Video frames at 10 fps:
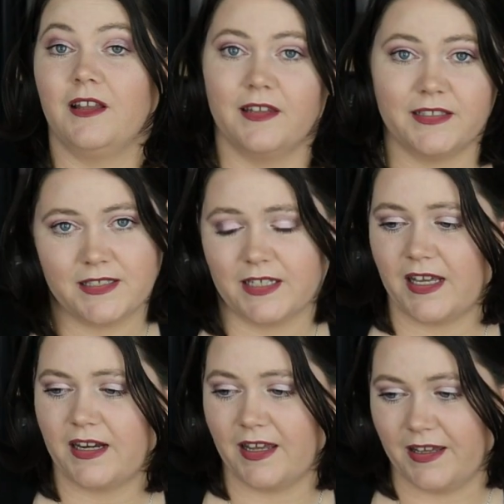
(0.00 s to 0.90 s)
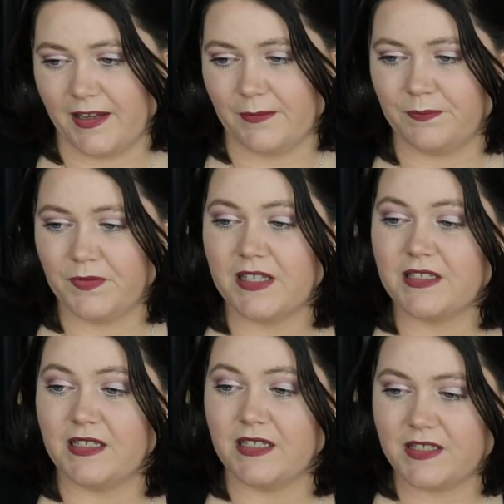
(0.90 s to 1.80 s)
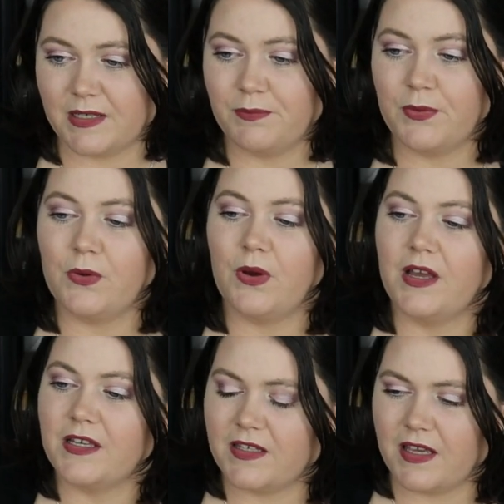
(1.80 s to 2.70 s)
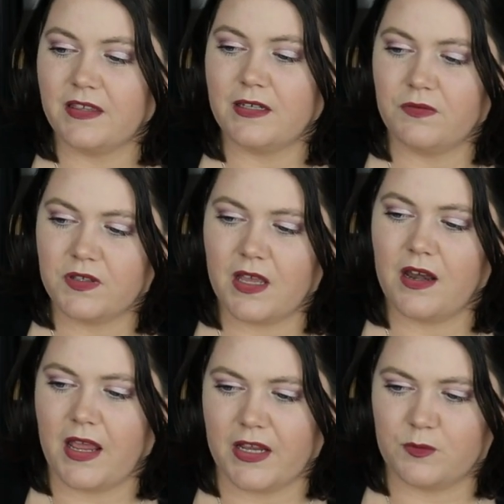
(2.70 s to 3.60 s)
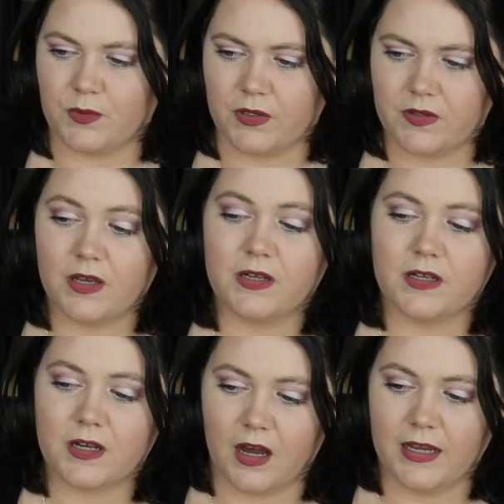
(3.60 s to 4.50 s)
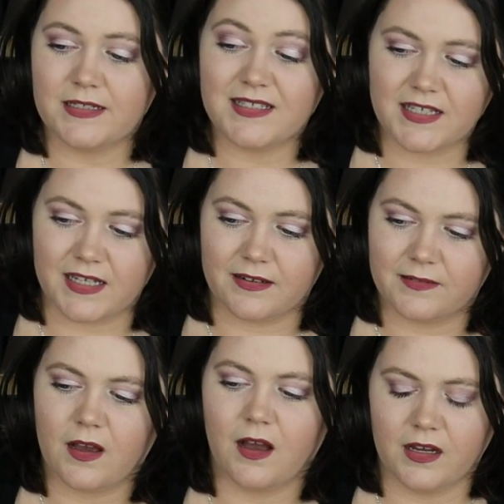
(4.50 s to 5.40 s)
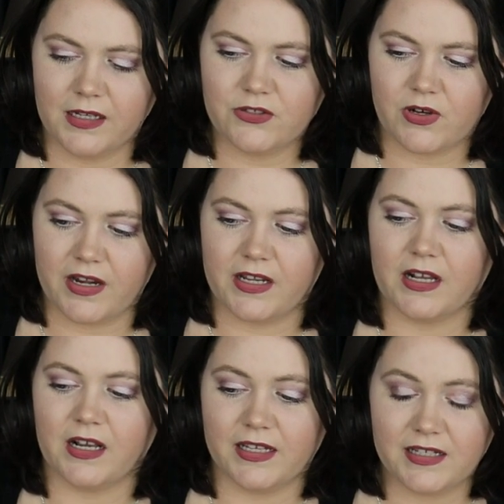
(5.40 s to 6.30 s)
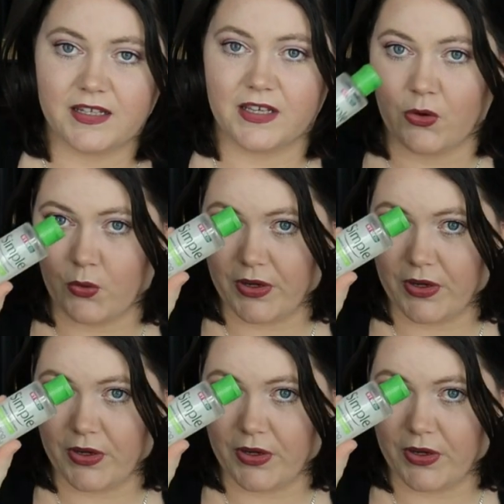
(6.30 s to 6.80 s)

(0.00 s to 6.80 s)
Let's start that again. It's the Simple Sensitive Skin Experts Kind to Skin Hydrating Cleansing